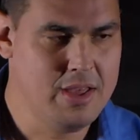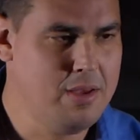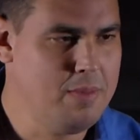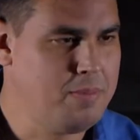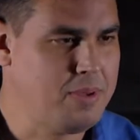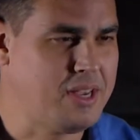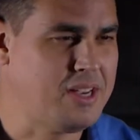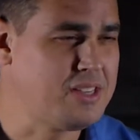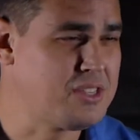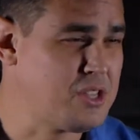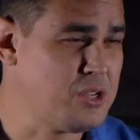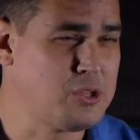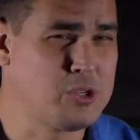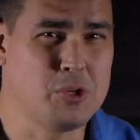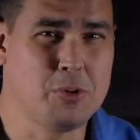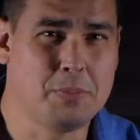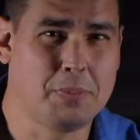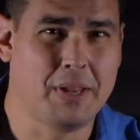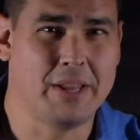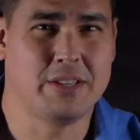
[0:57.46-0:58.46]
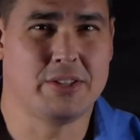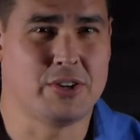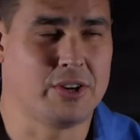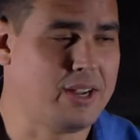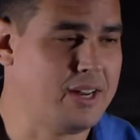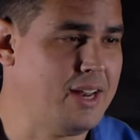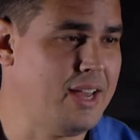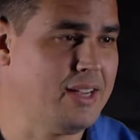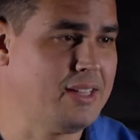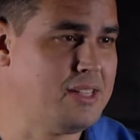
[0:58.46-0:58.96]
Because those two plates are
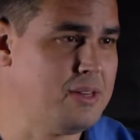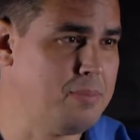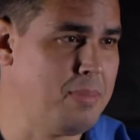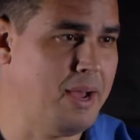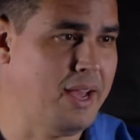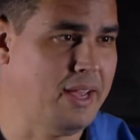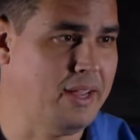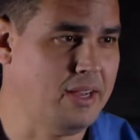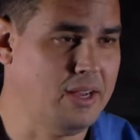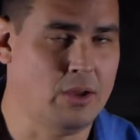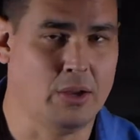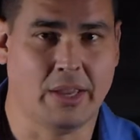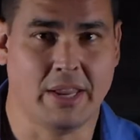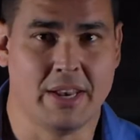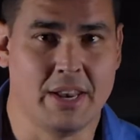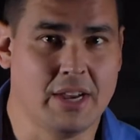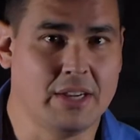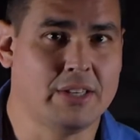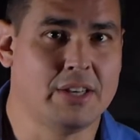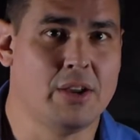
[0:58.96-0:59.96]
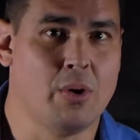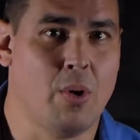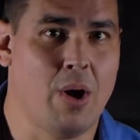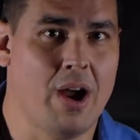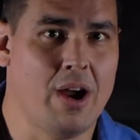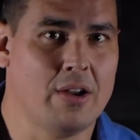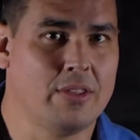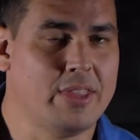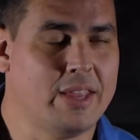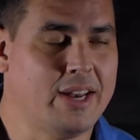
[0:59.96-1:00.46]
connected by a conducting
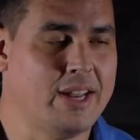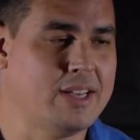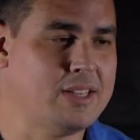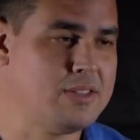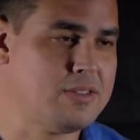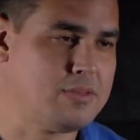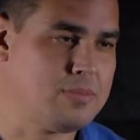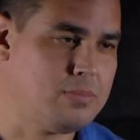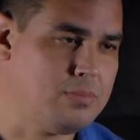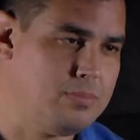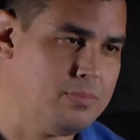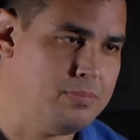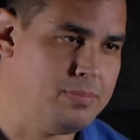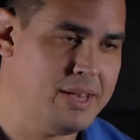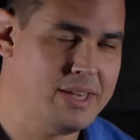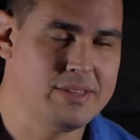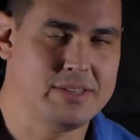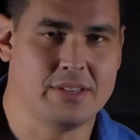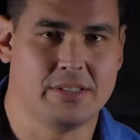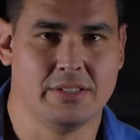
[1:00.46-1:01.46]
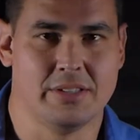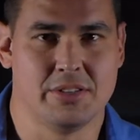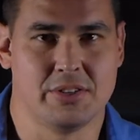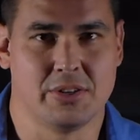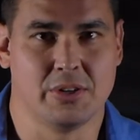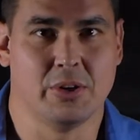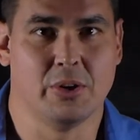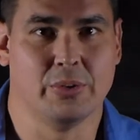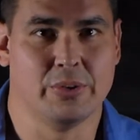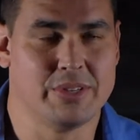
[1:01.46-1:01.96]
wire that has basically
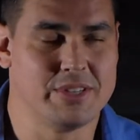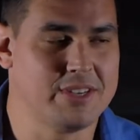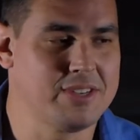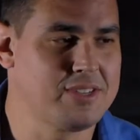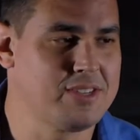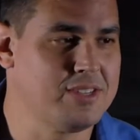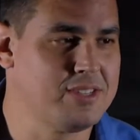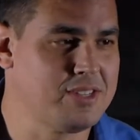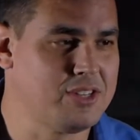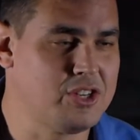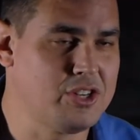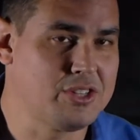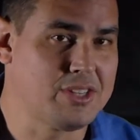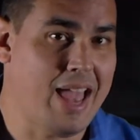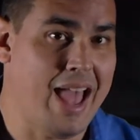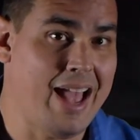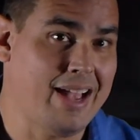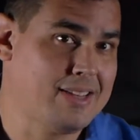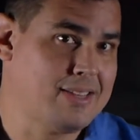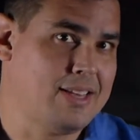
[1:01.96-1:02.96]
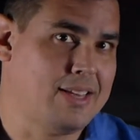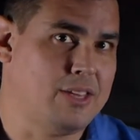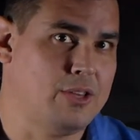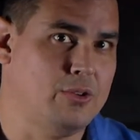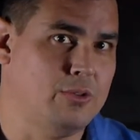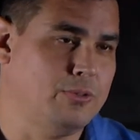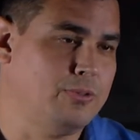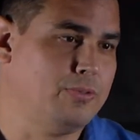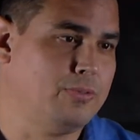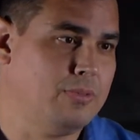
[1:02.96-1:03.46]
zero resistance, it just acts like
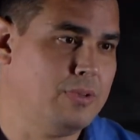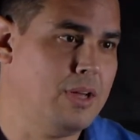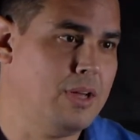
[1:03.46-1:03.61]
you've